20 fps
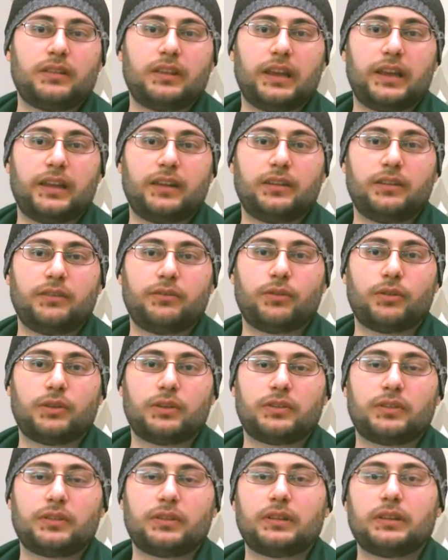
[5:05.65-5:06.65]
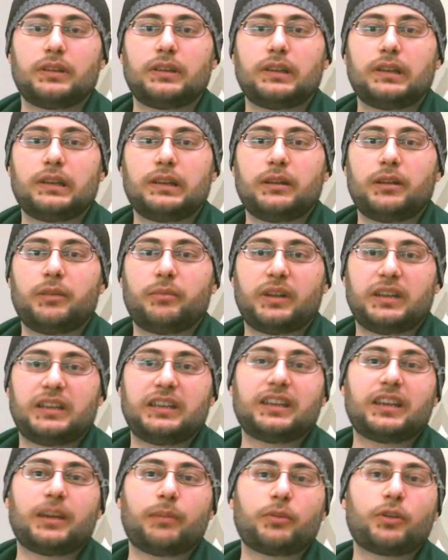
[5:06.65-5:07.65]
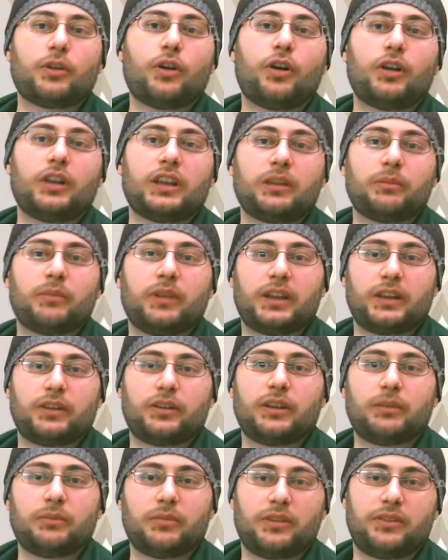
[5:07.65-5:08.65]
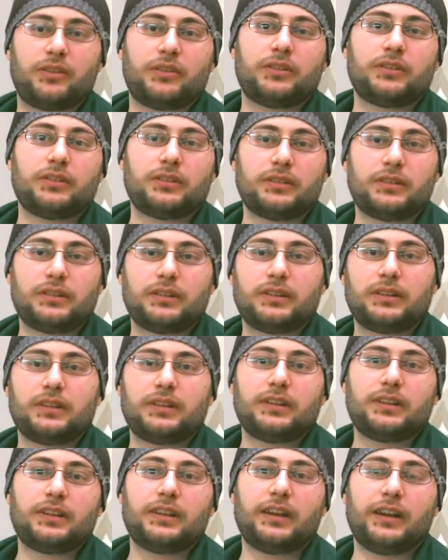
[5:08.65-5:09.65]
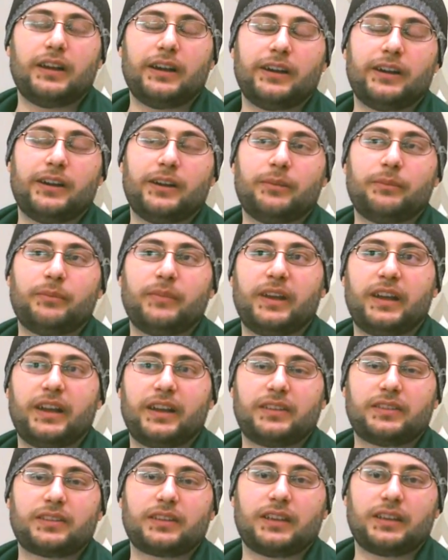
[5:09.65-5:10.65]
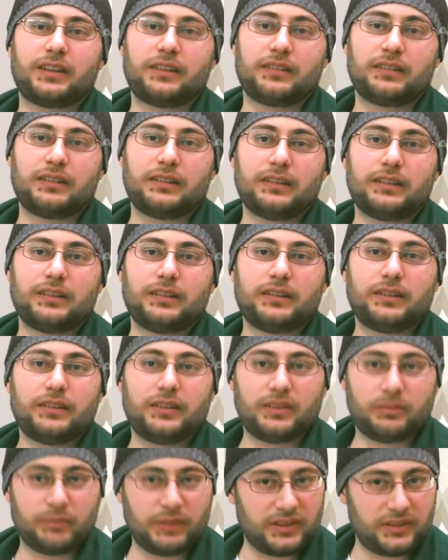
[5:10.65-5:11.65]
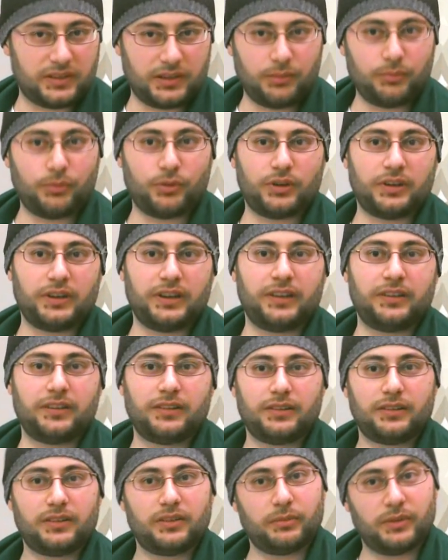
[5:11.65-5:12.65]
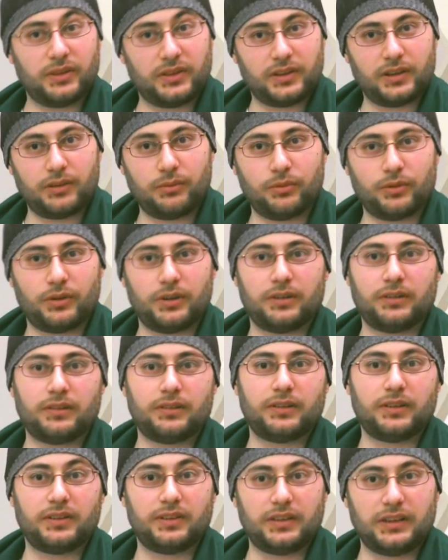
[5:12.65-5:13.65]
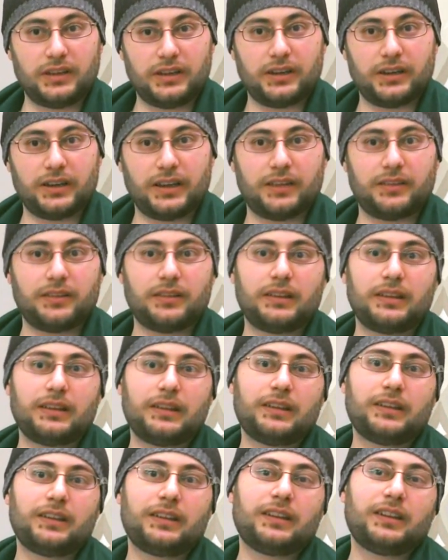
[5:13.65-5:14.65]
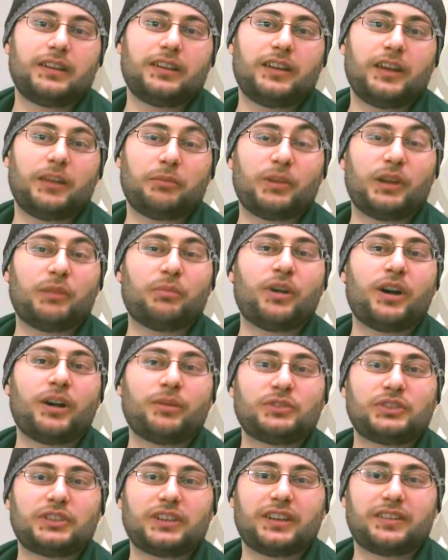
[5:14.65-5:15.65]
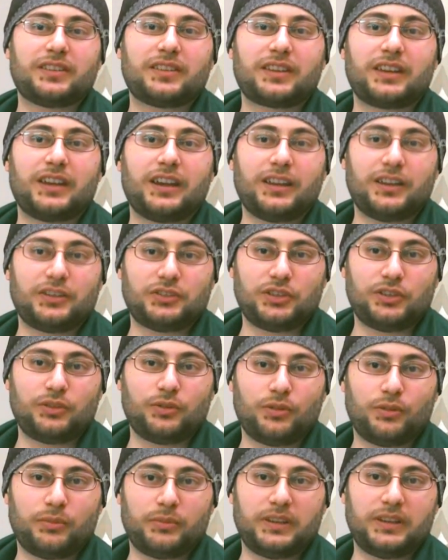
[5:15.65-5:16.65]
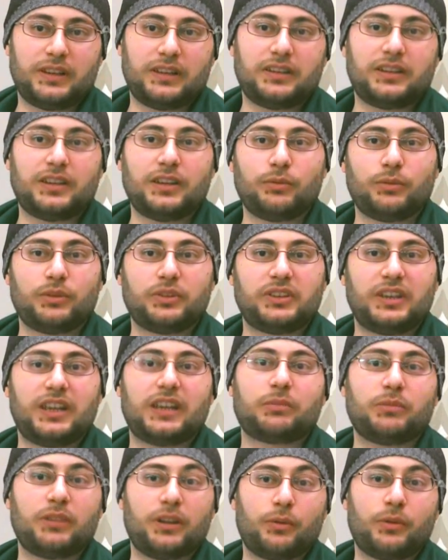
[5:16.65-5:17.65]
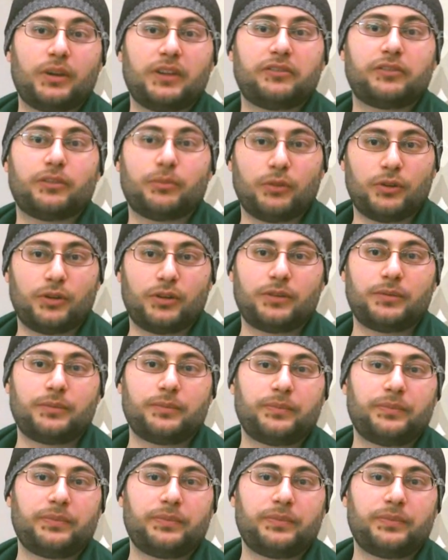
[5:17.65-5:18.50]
They had a divorce. But he kept calling my grandmother, asking, is my son born yet? Is my son born? Is he here yet? And my mom, she got scared as she told me that he will take me away from her.